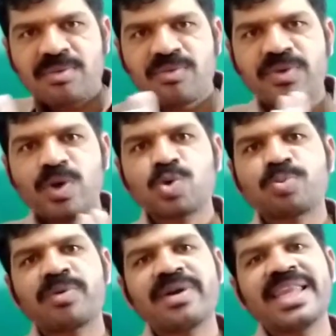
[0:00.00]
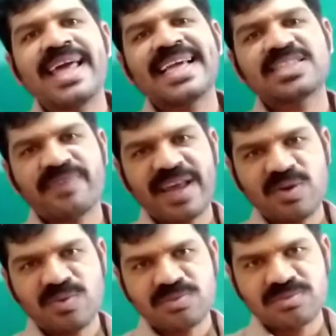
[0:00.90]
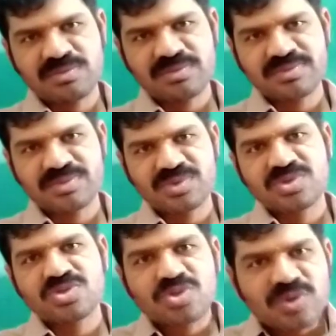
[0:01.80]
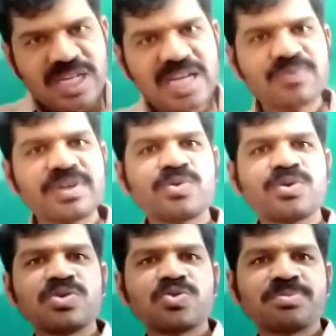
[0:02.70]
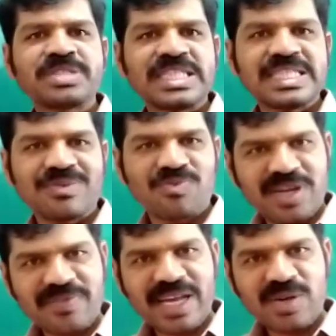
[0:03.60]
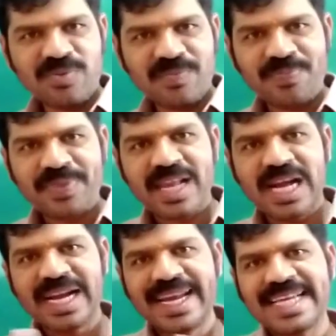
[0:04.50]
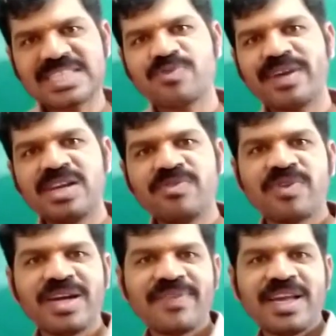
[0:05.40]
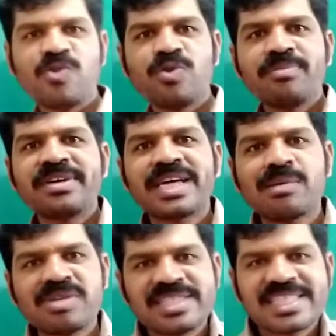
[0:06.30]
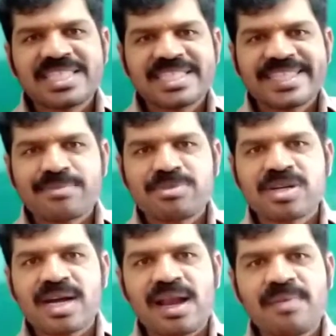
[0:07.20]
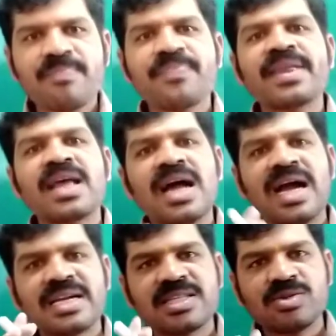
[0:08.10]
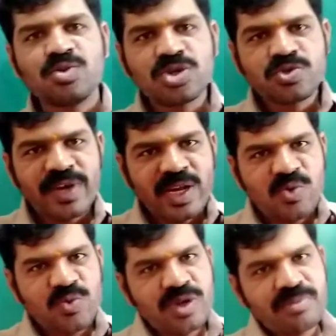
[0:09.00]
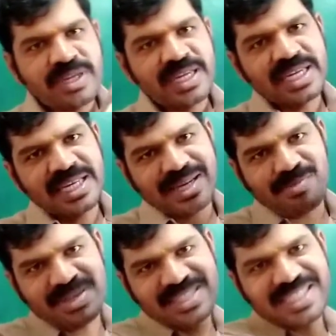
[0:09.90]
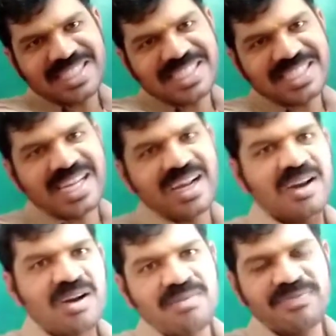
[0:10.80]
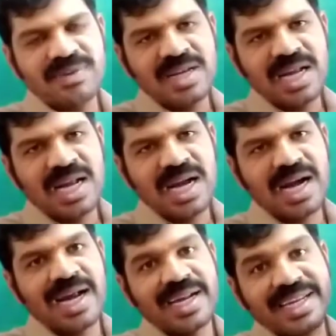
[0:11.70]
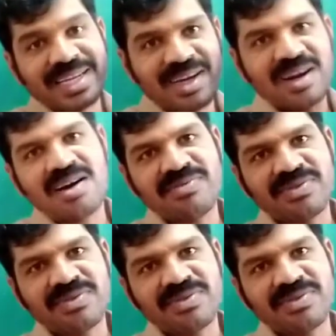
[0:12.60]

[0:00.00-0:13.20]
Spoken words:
we have to provide the x value, so that we are going to obtain y value, and x value, y value will be tabulated in a tabular column, and those values will be represented in the graph, and in graph